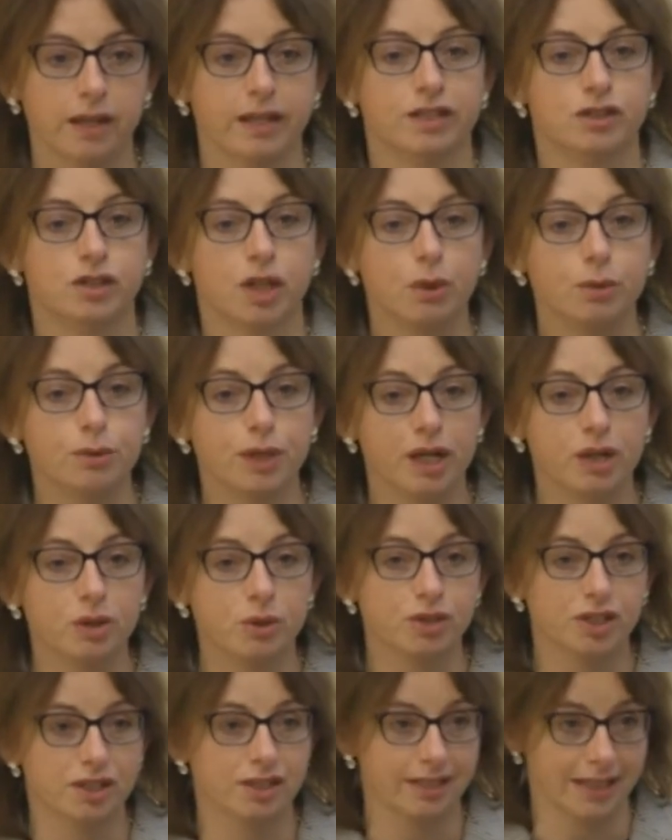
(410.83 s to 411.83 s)
So
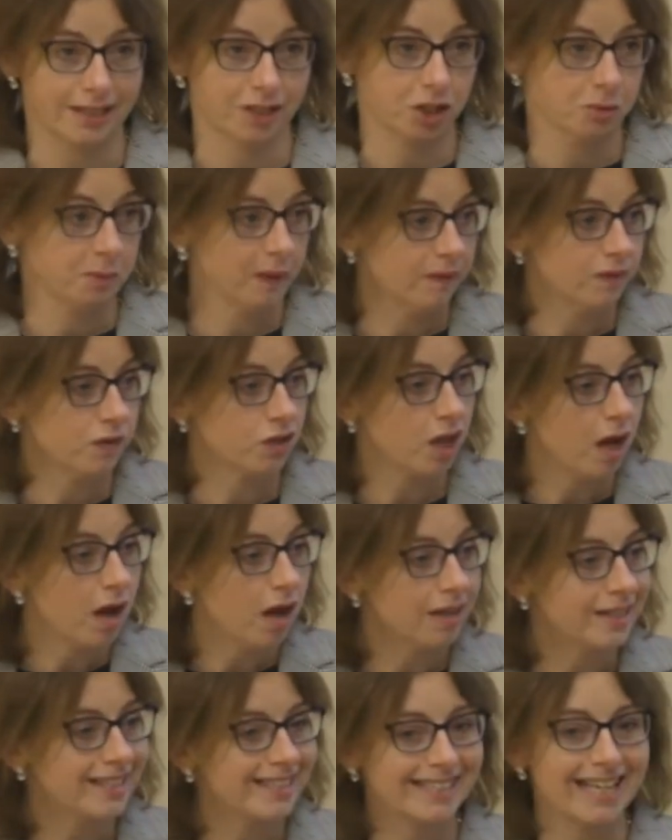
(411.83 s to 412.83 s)
those assessments
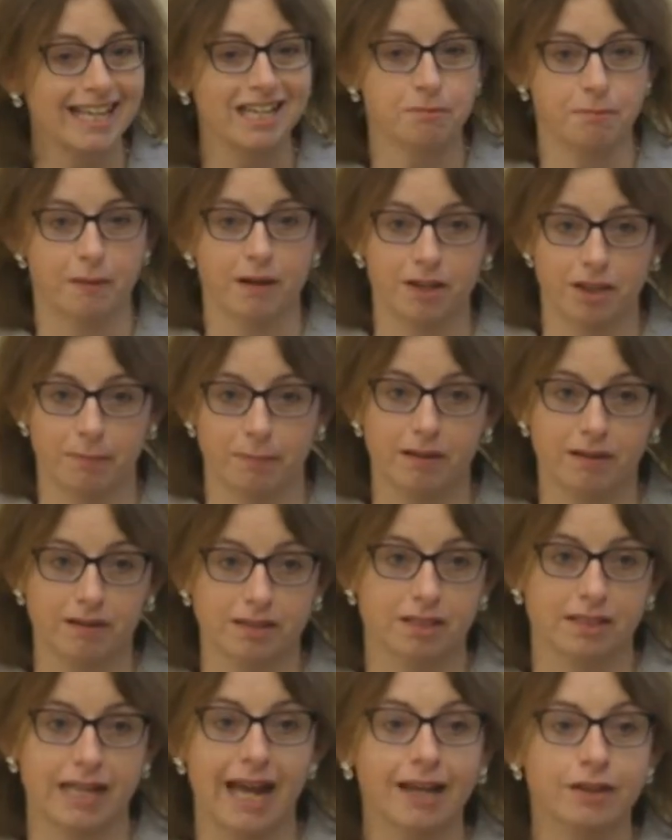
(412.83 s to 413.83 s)
are set by the Bar
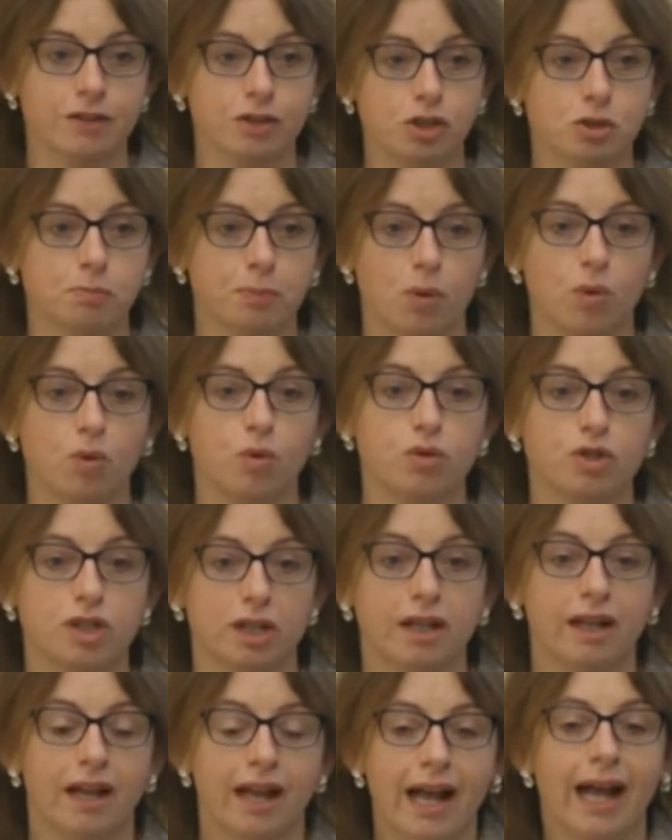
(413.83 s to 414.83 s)
Standards Board
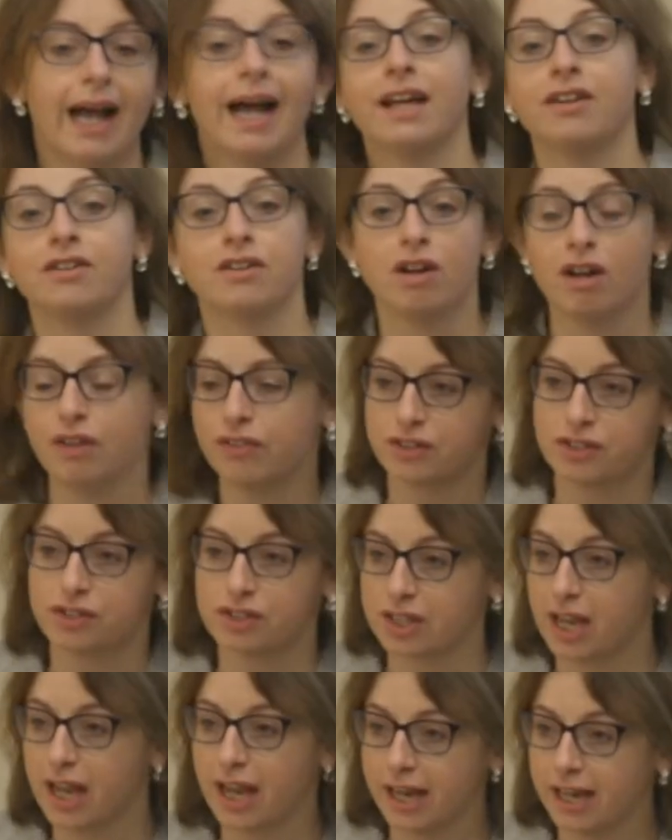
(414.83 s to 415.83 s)
and are the
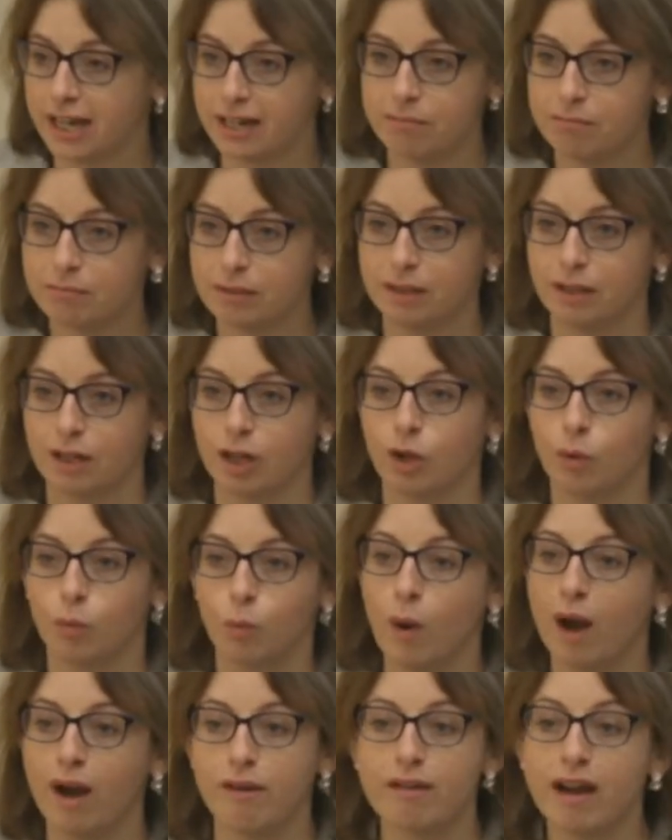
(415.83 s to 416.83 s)
same
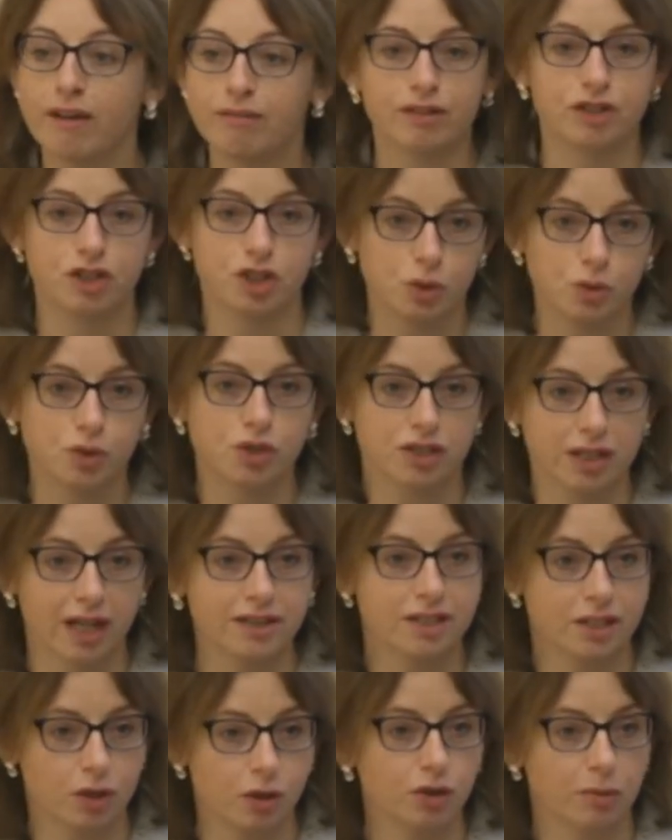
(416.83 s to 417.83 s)
wherever you
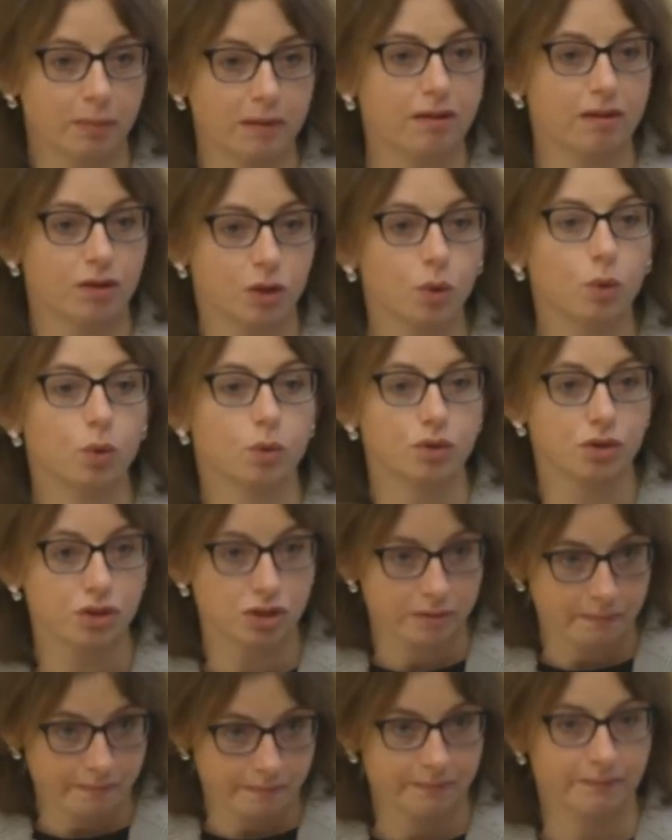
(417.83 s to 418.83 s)
study on the bar
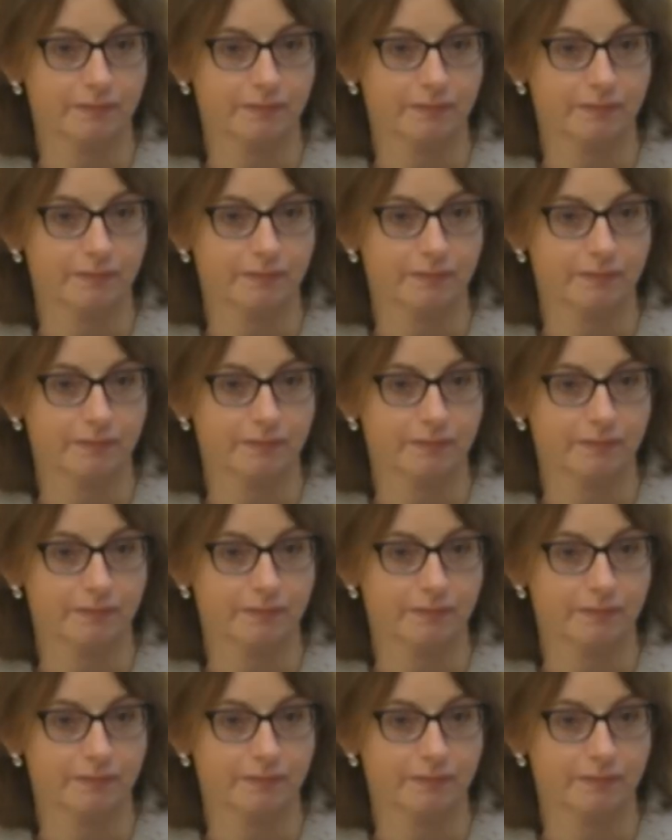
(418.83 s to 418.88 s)
course,